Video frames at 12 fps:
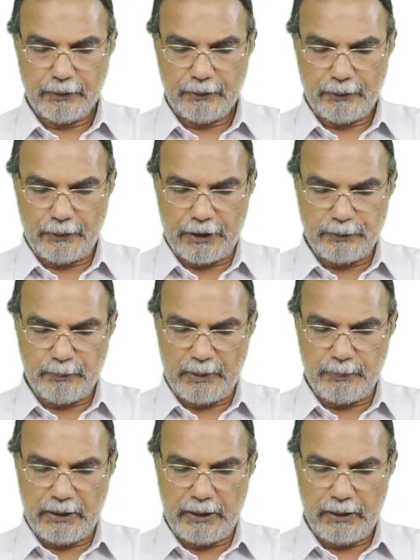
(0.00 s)
or it may
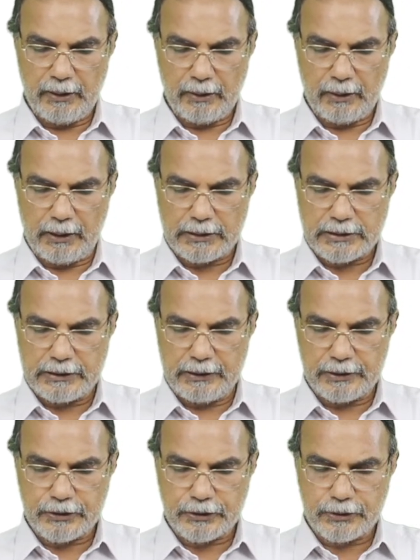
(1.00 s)
be
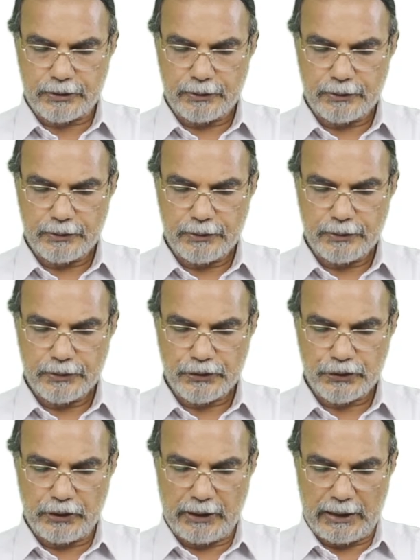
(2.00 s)
RCH
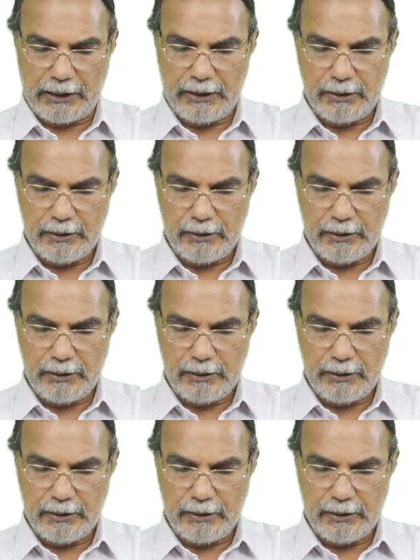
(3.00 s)
Cl